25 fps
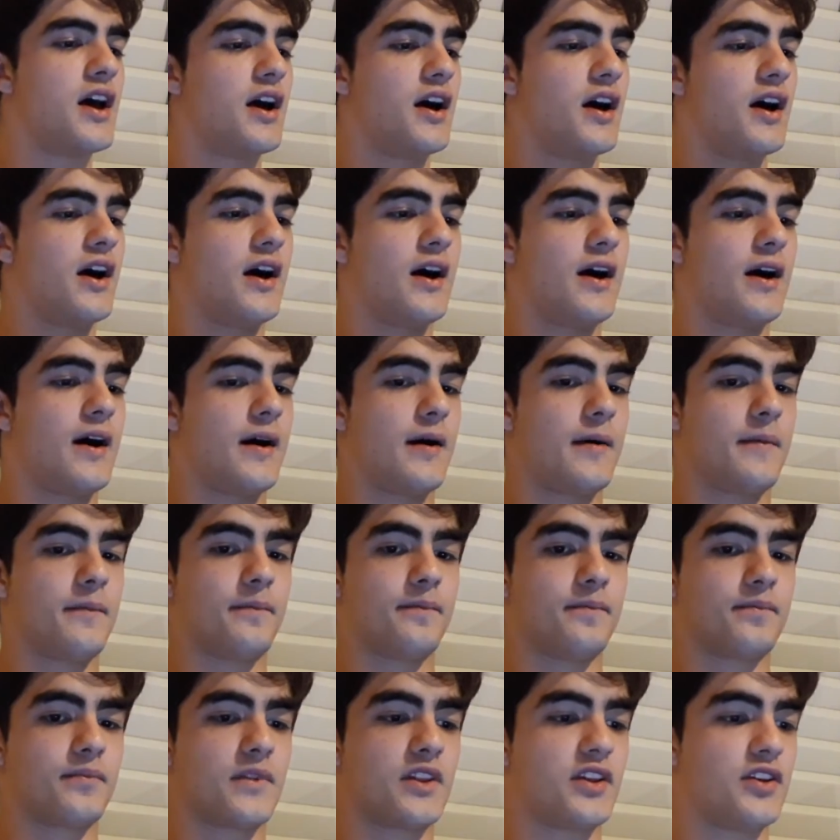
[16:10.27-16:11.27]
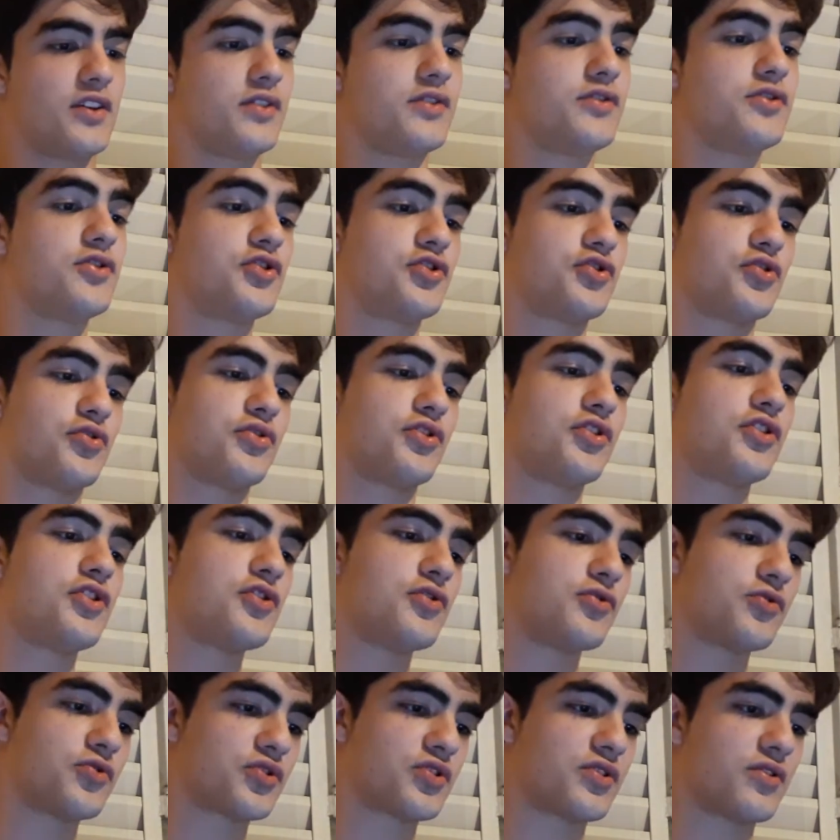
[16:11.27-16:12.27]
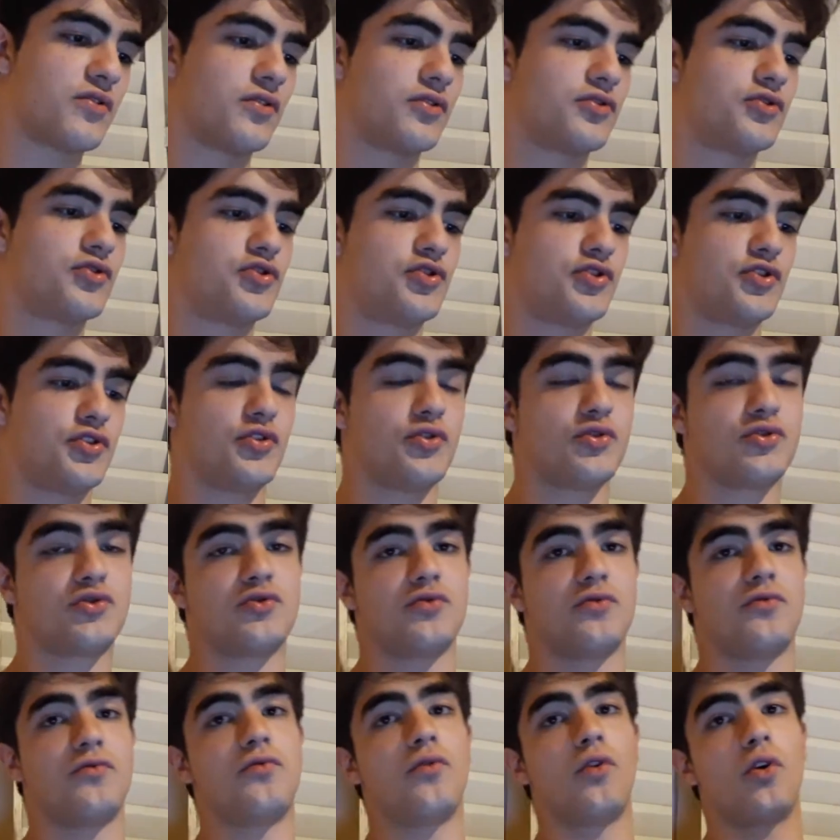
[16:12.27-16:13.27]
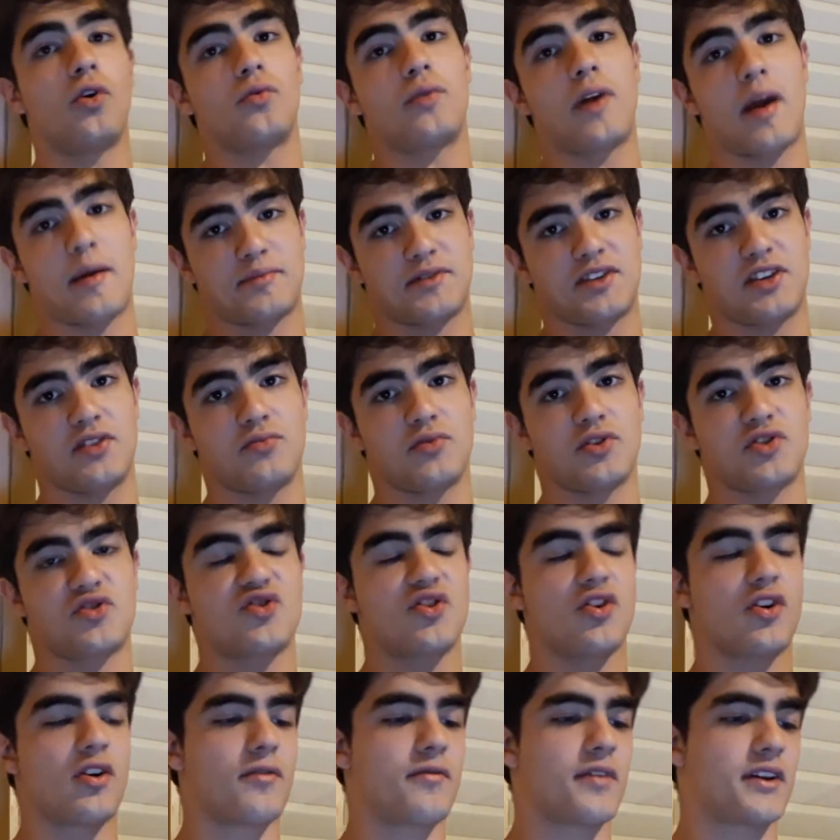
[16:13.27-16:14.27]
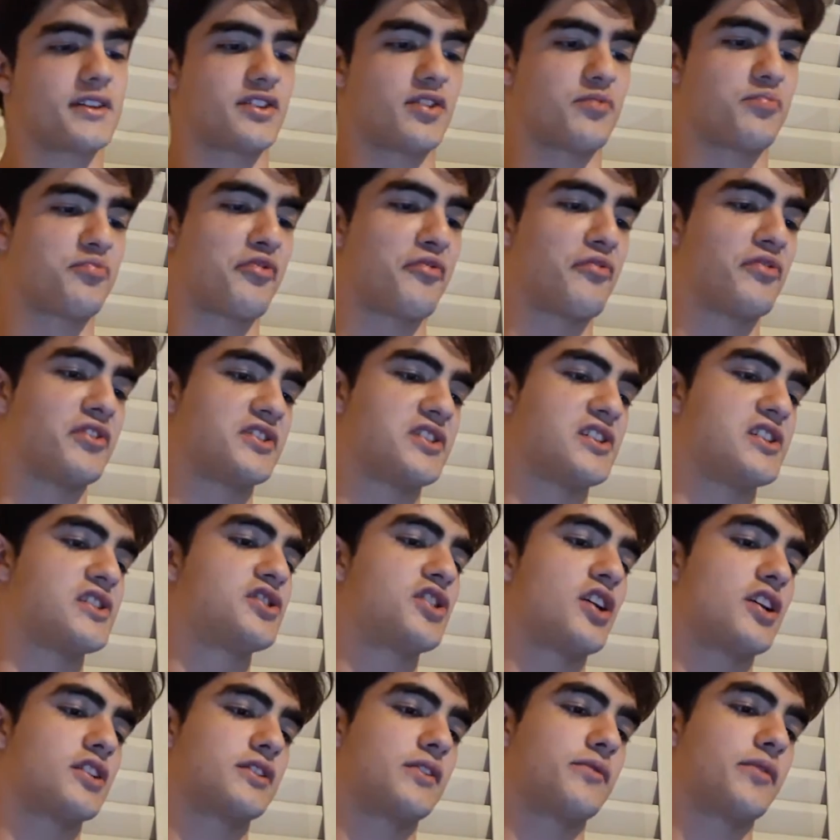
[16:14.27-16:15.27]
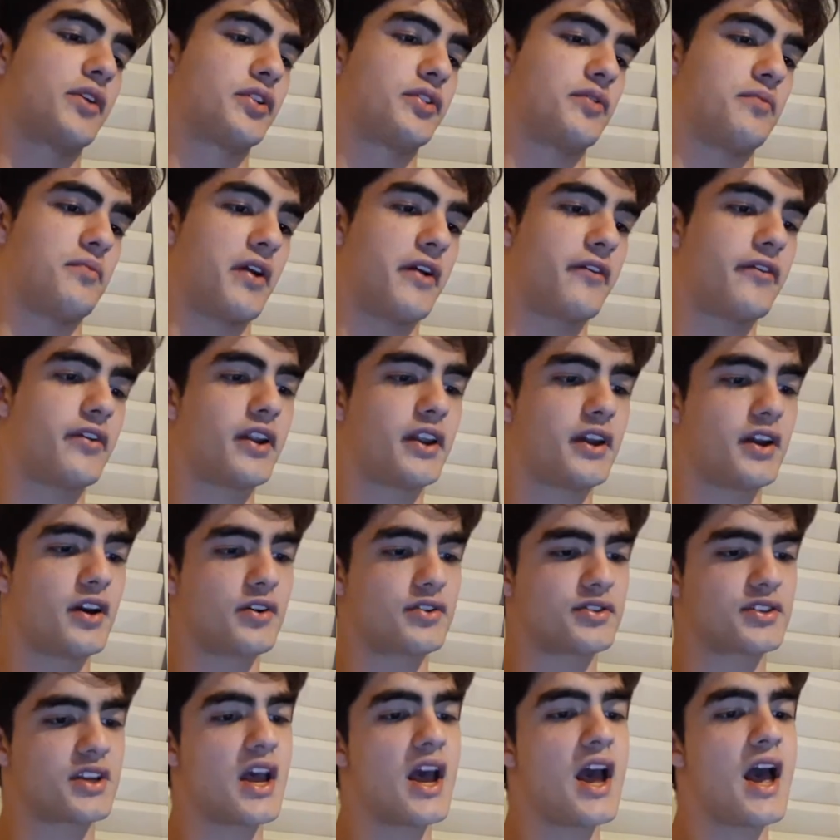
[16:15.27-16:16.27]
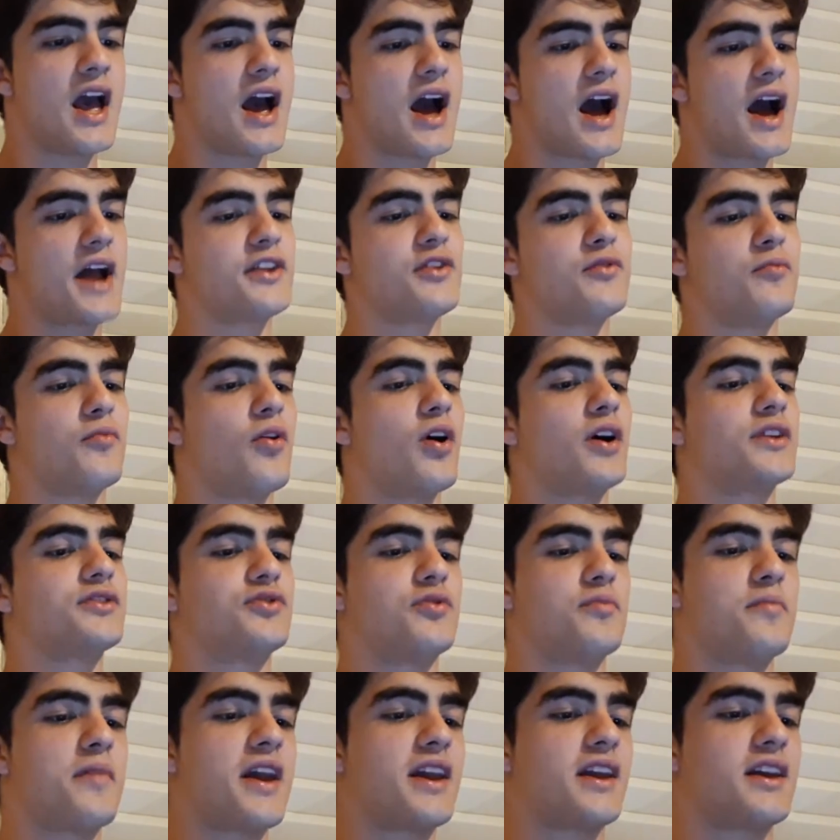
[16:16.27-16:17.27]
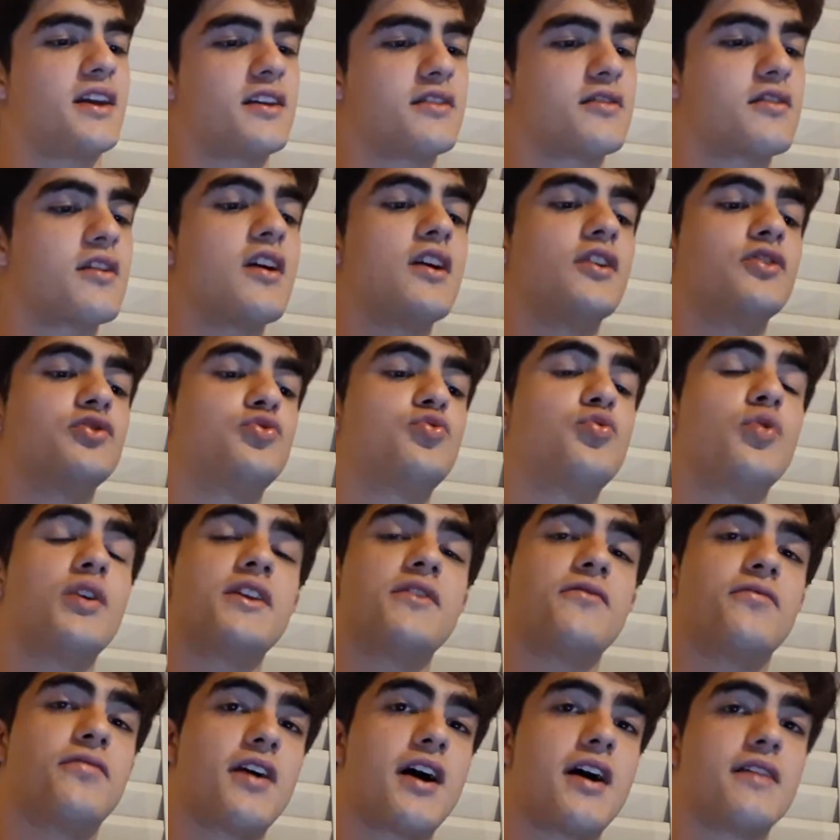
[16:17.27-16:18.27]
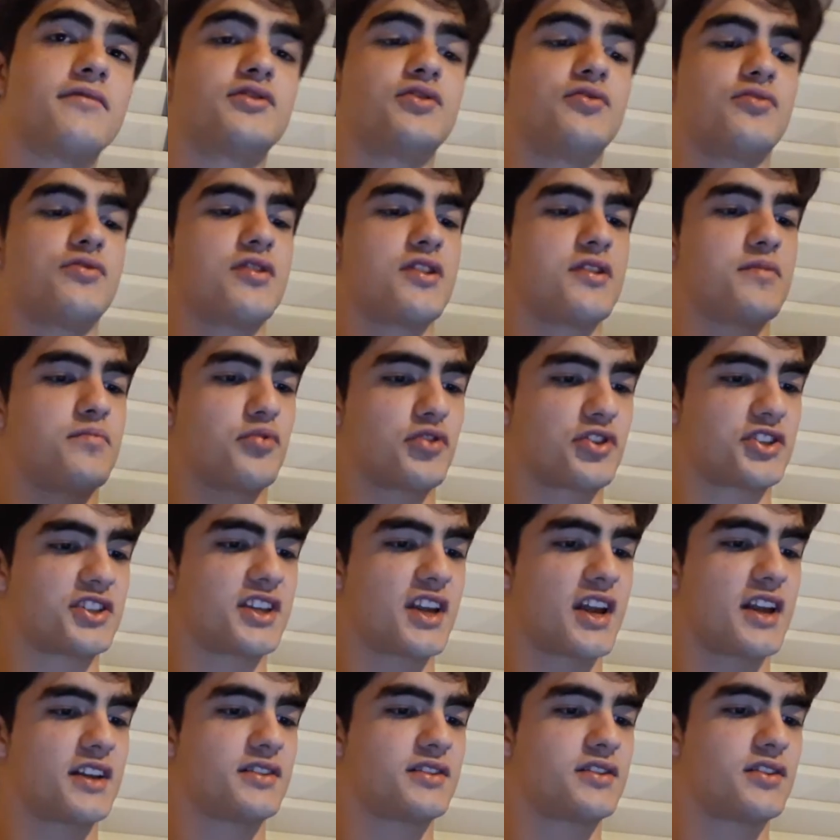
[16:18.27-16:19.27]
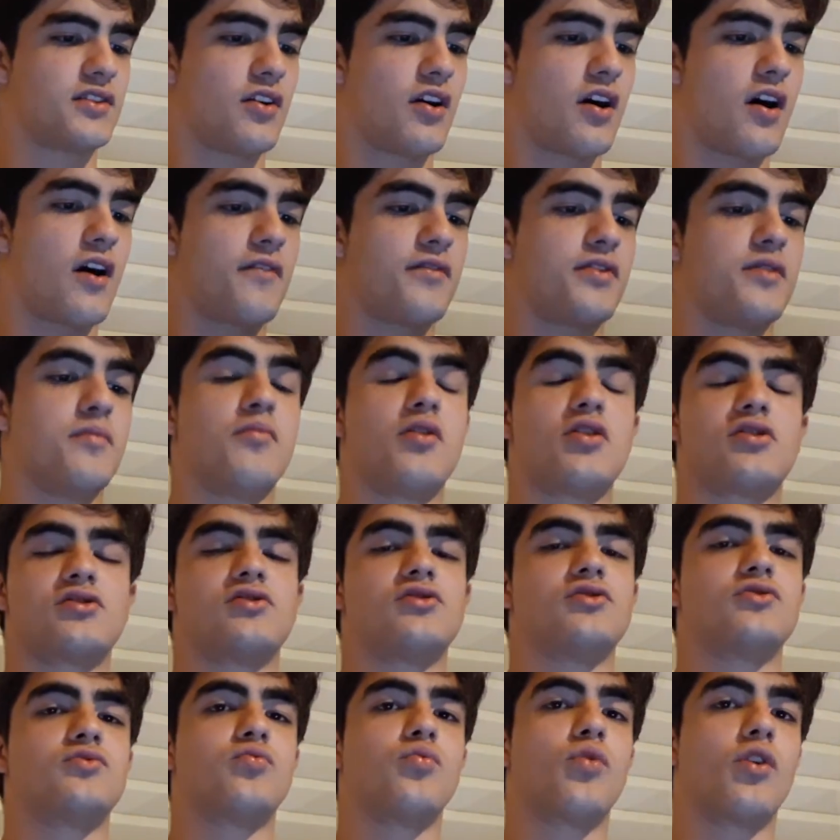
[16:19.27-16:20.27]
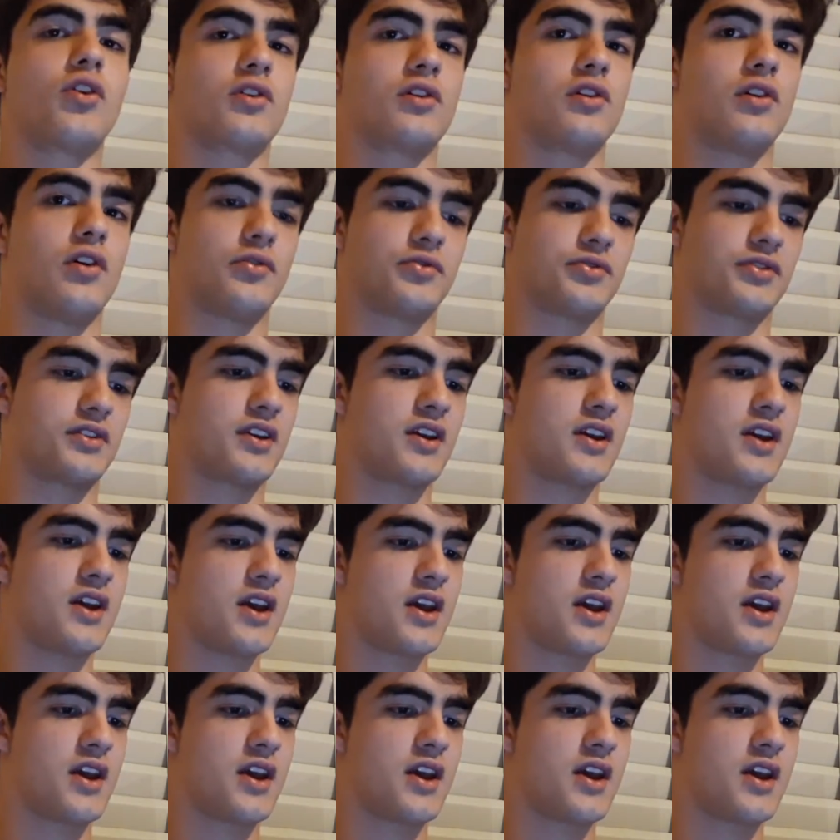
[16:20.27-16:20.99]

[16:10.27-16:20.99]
You should use 2 to 4 reps in reserve, as I previously talked about in my videos, and you want to make it 25 to 30% of the muscle's workload.